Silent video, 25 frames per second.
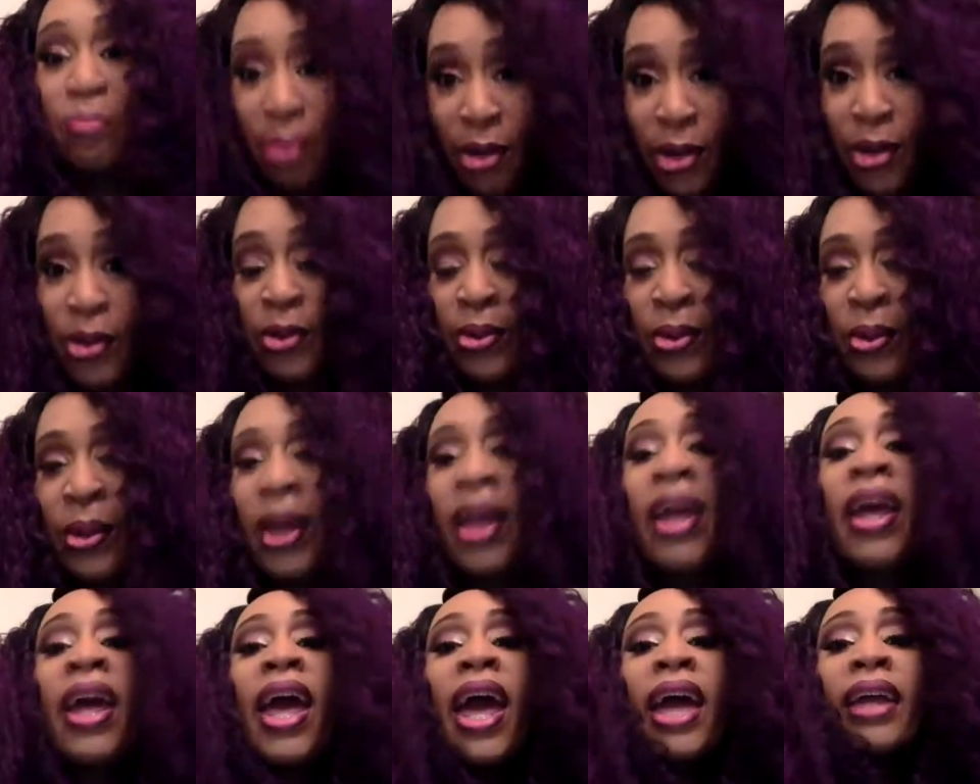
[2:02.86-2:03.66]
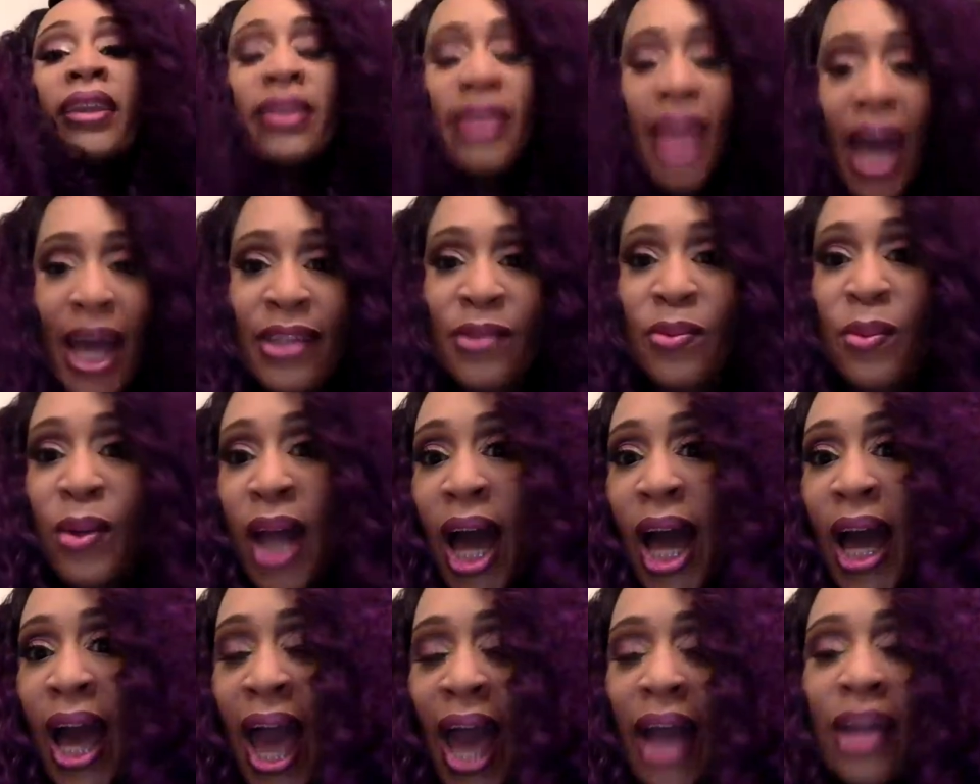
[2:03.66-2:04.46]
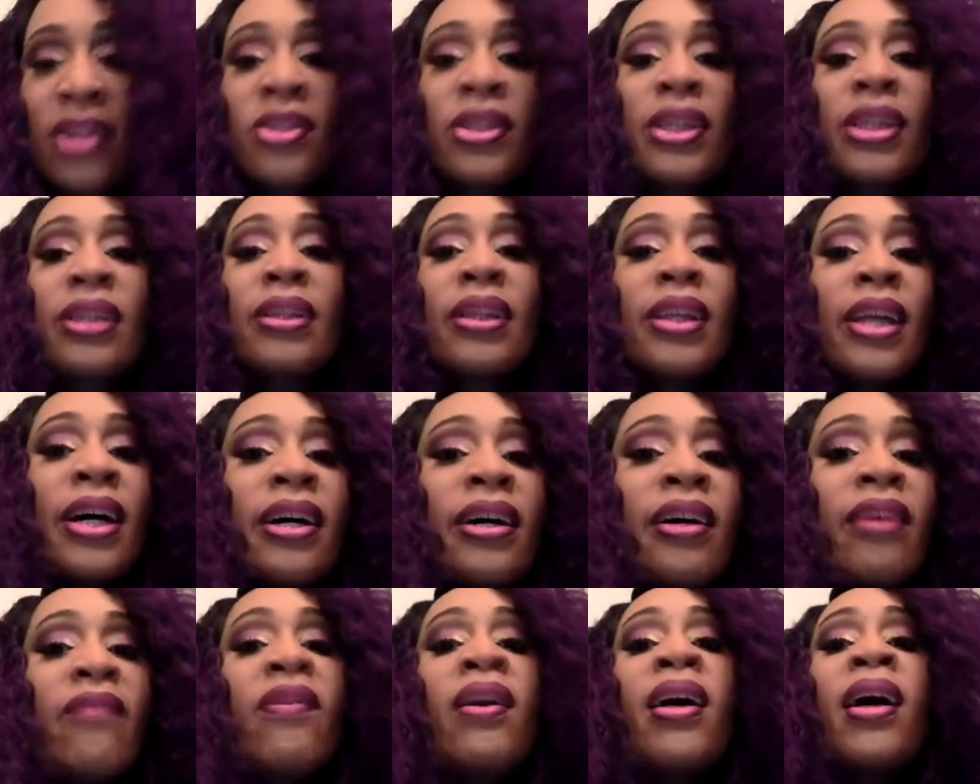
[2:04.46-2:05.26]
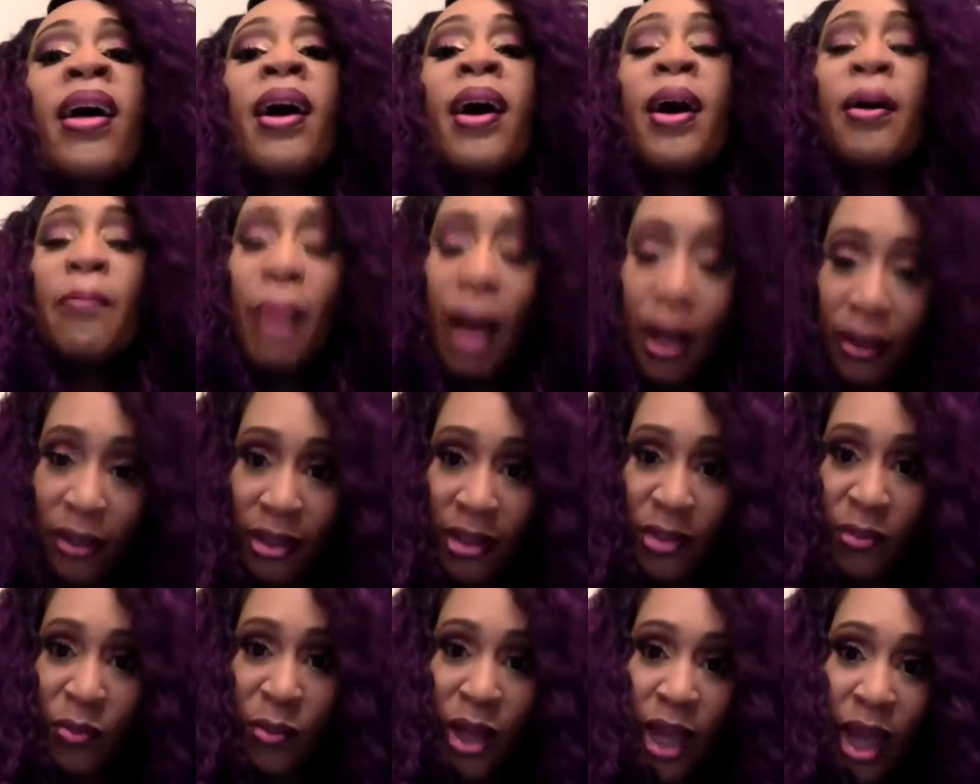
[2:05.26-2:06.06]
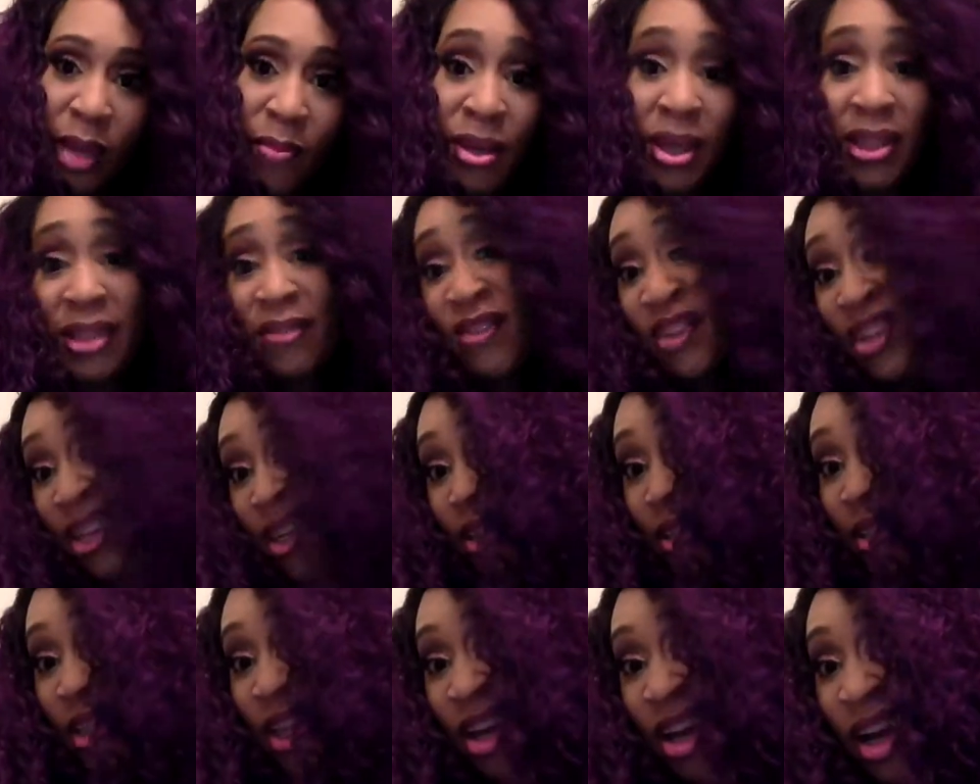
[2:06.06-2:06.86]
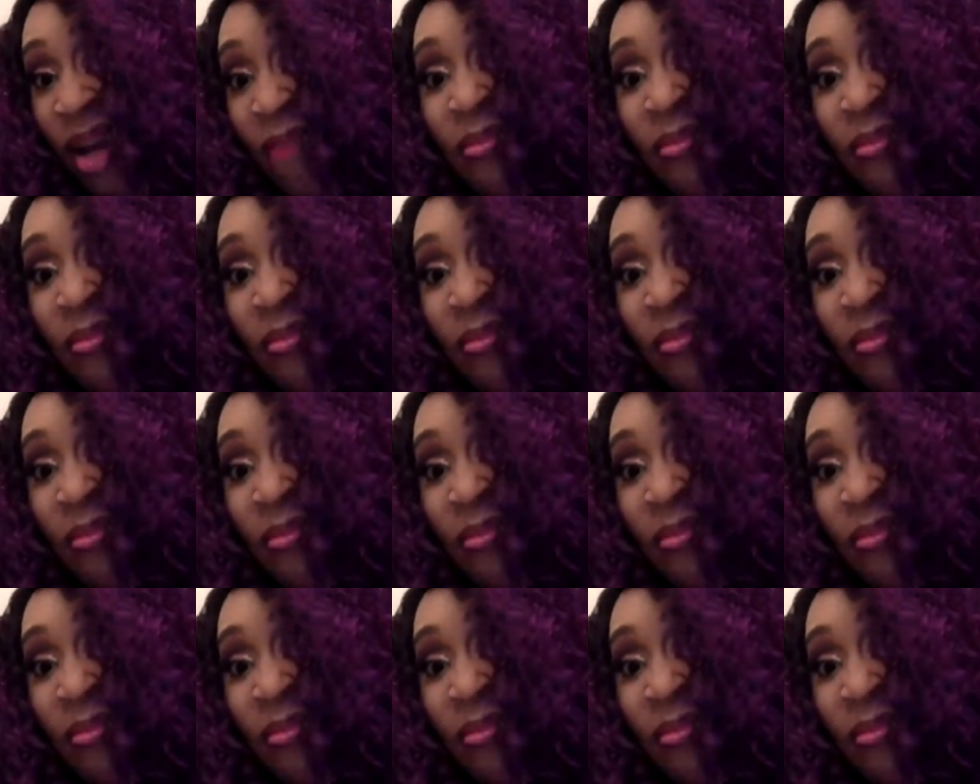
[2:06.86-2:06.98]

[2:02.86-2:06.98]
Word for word: boo. And that's what I actually love about this wig because if you couldn't tell,